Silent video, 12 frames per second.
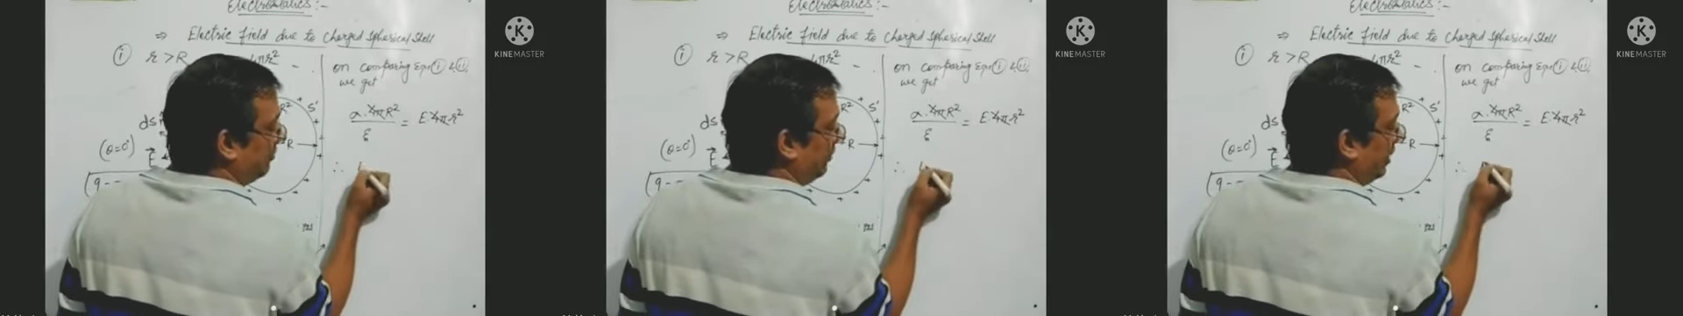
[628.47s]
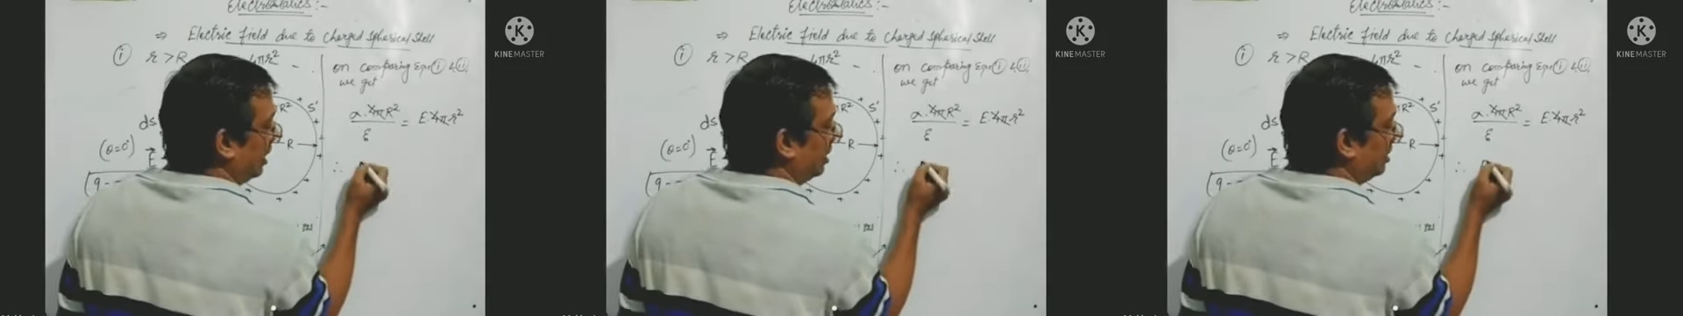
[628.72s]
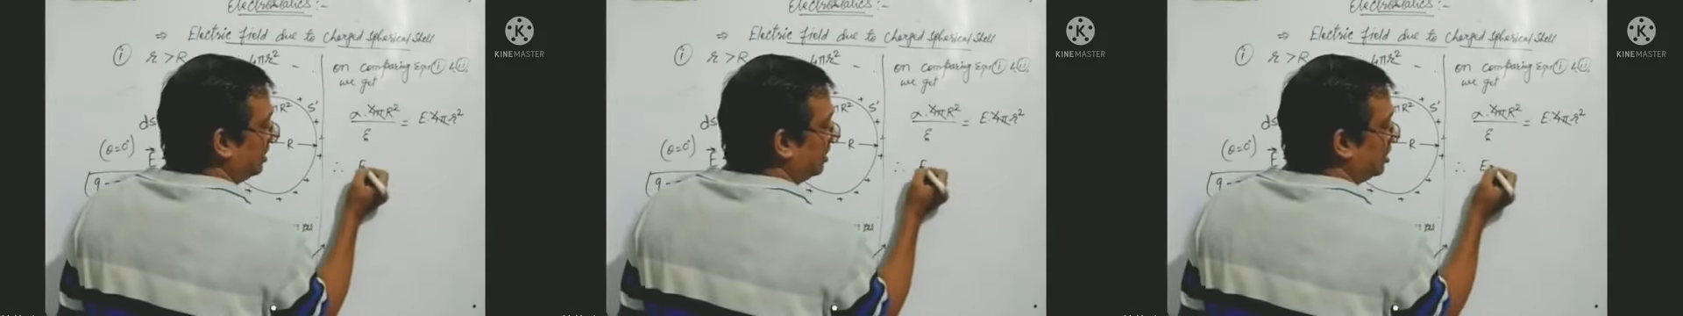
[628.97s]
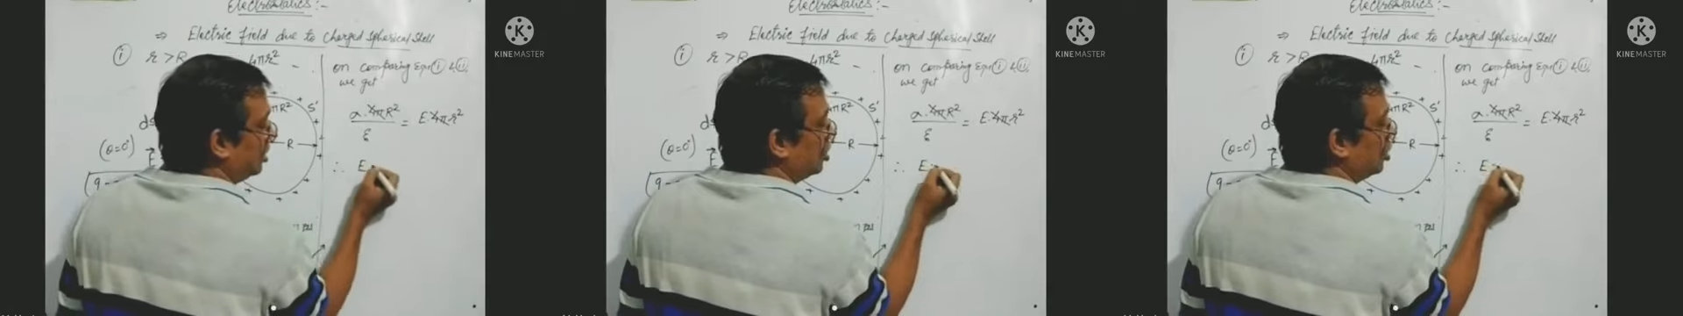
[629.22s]
field.
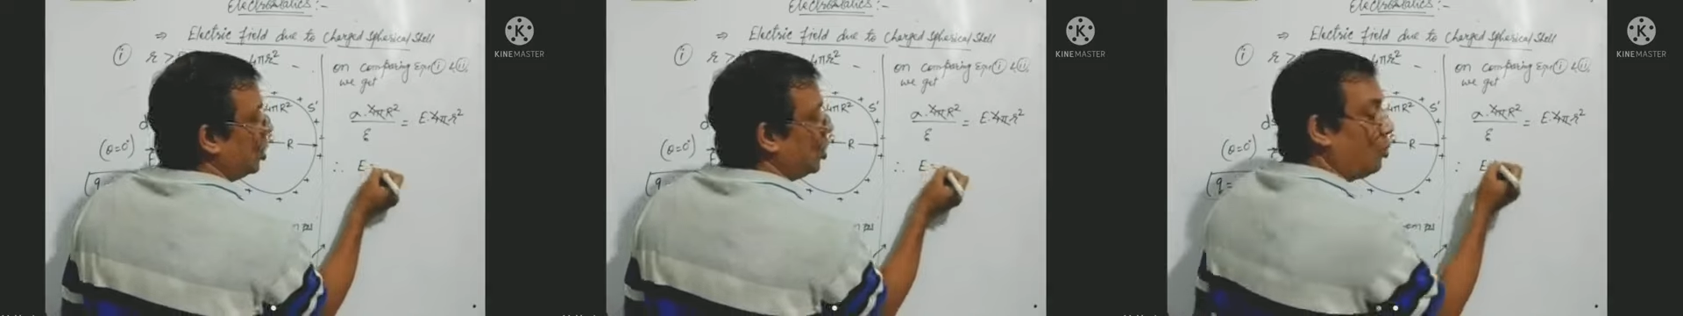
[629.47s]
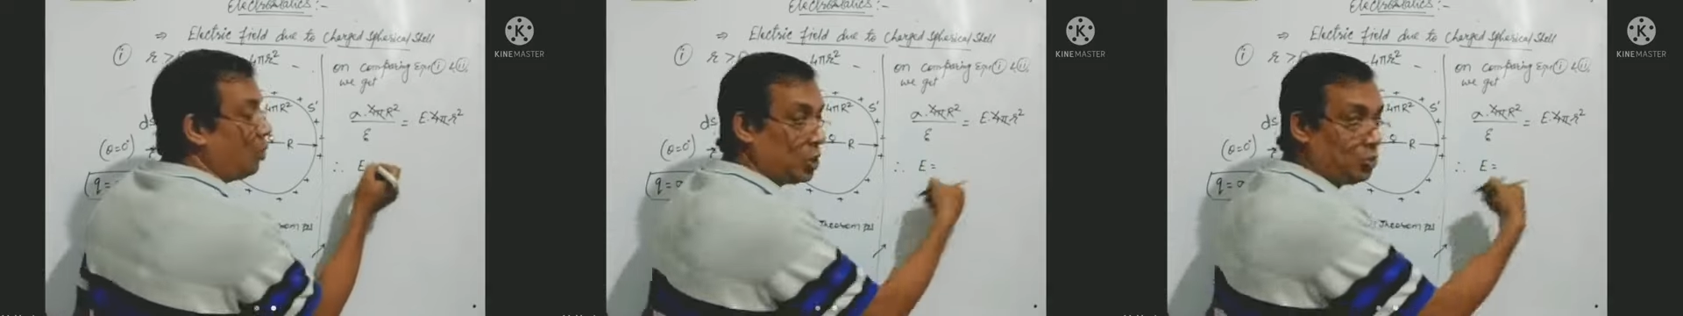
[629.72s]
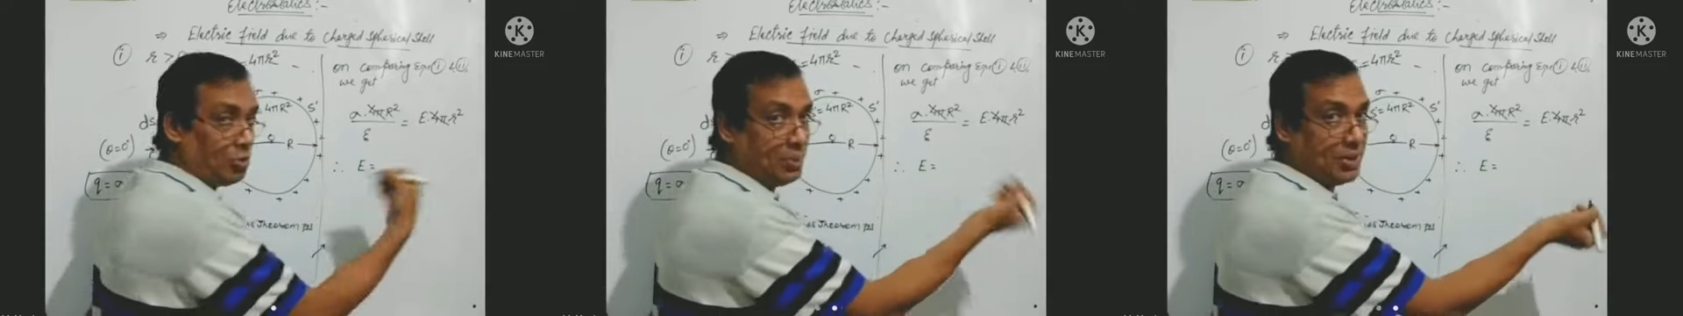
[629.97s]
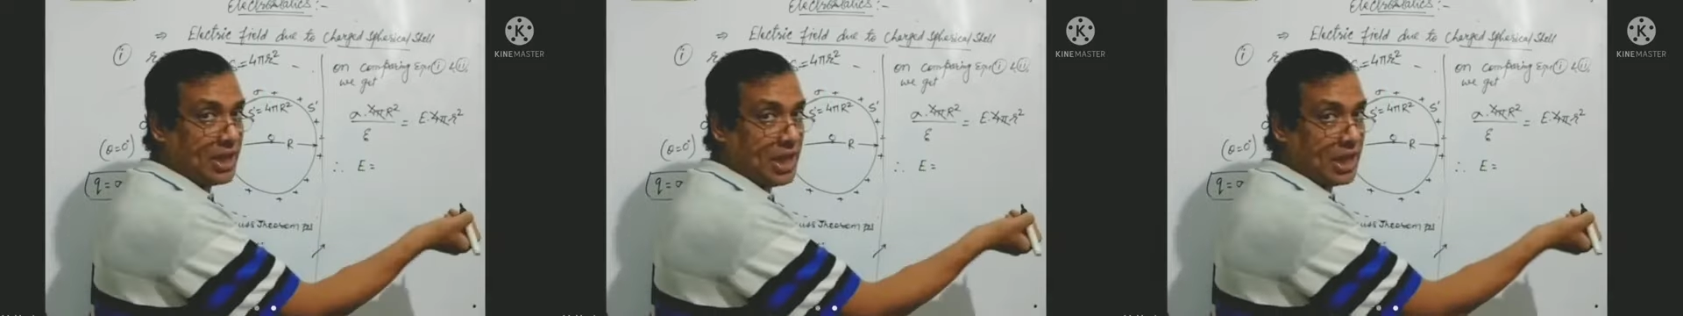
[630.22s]
What will be
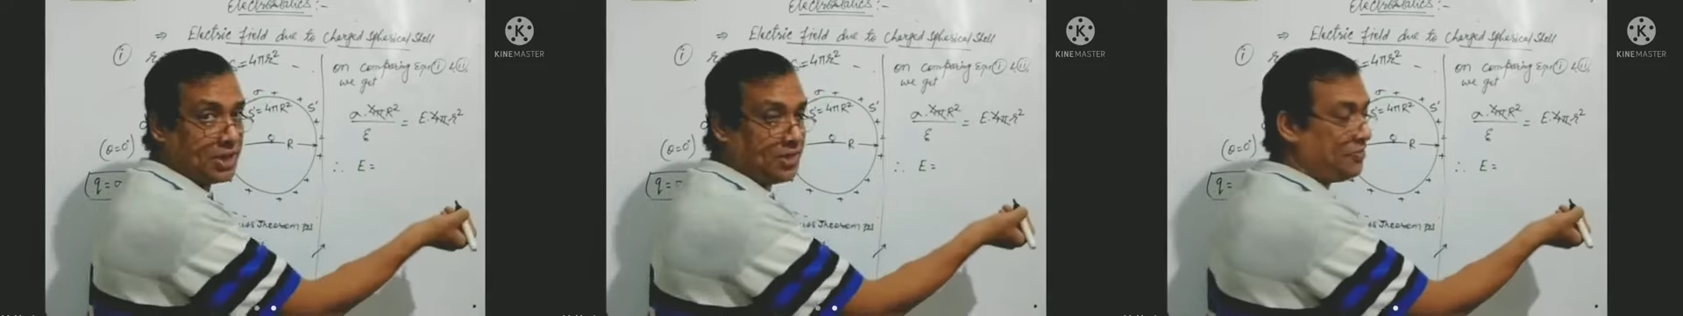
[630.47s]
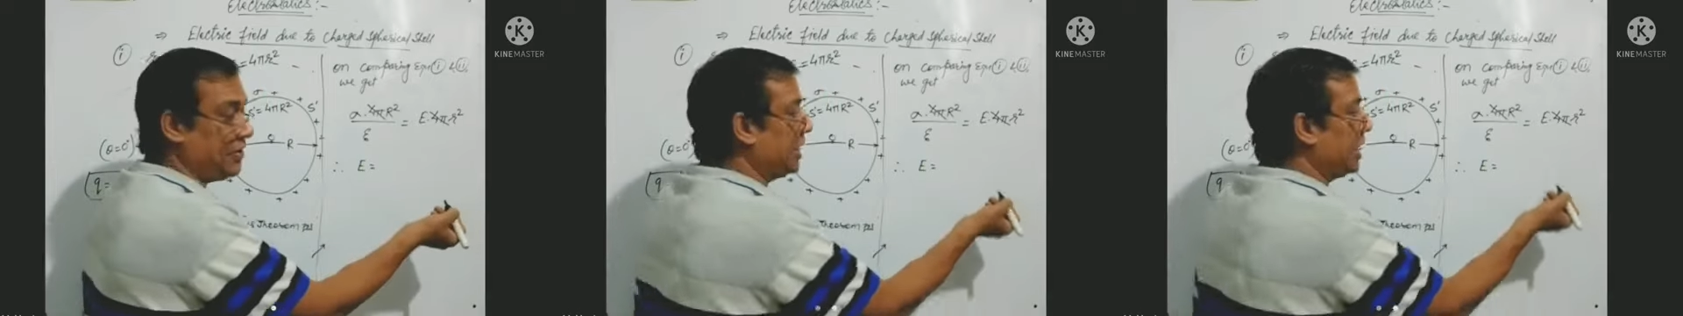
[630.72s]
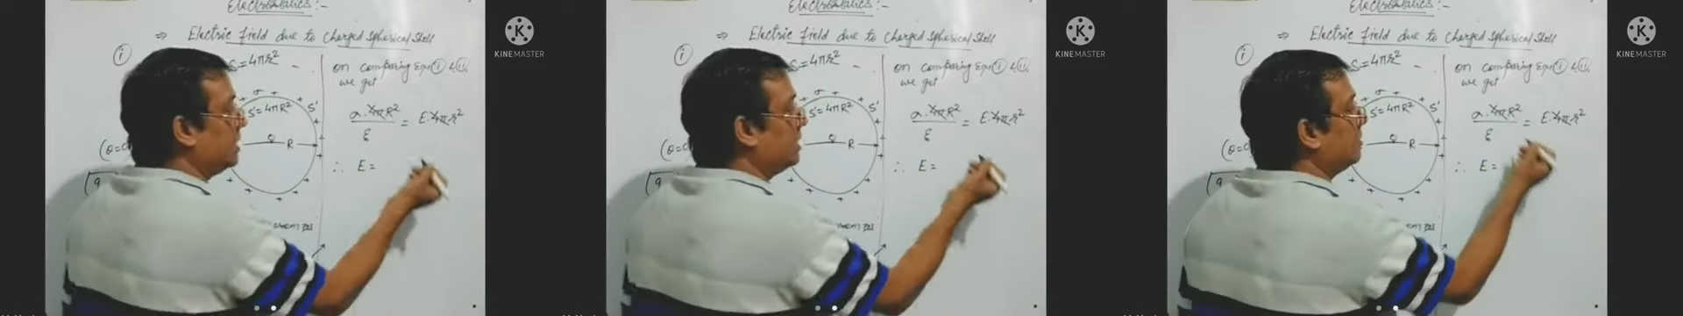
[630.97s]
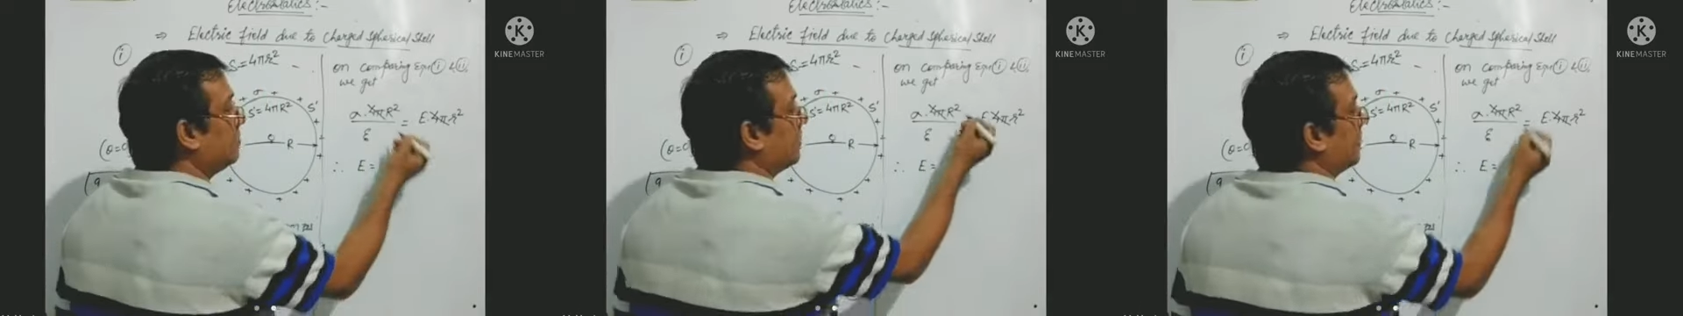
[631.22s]
the electric field then?
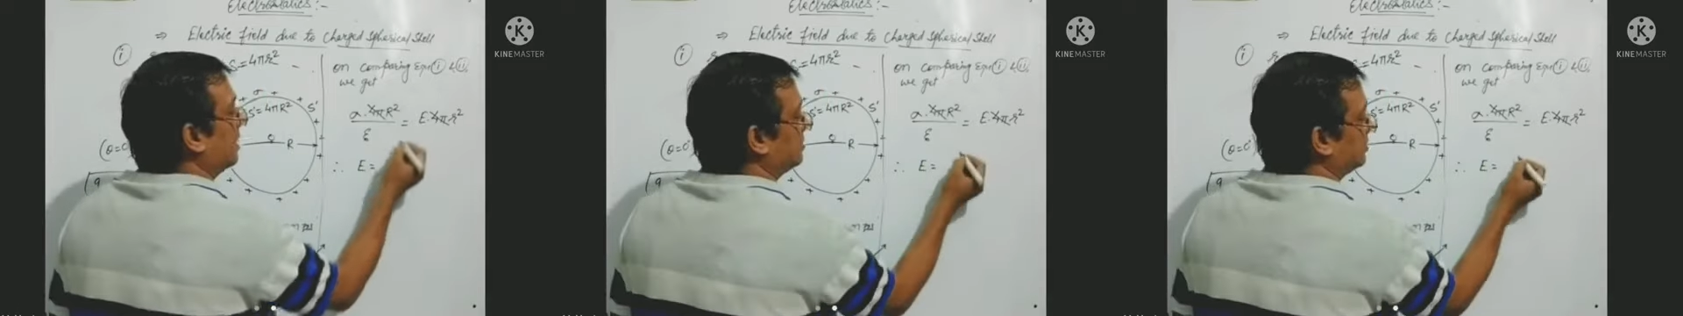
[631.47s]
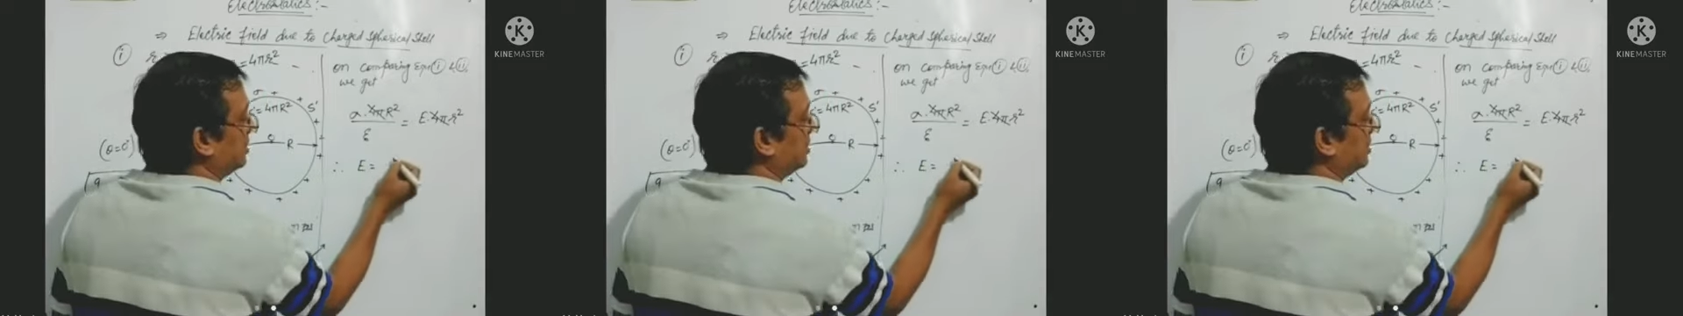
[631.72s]
See